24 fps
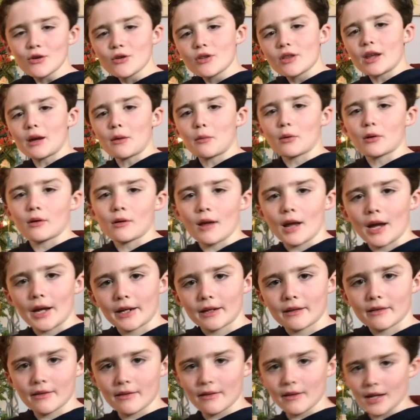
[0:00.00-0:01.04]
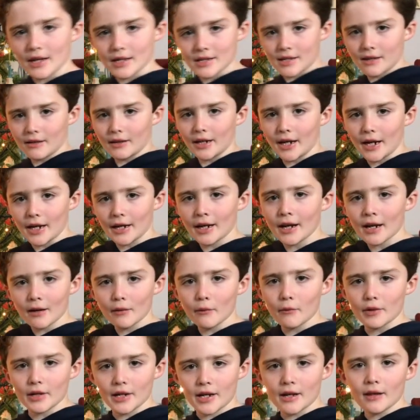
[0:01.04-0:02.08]
They were like things that like a
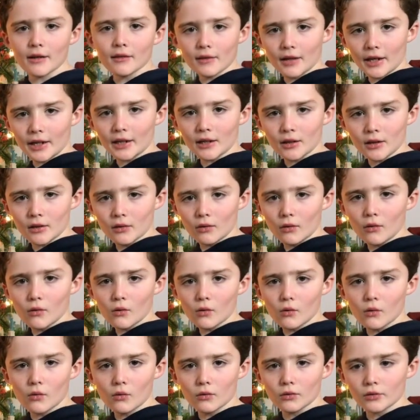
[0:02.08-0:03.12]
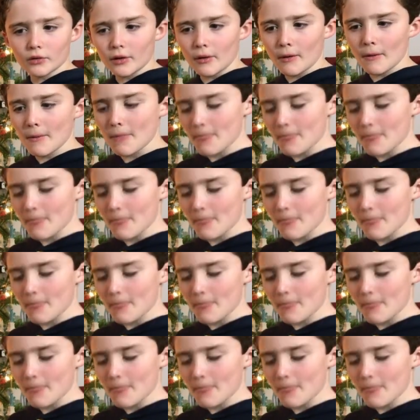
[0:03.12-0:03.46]
king would get, like gold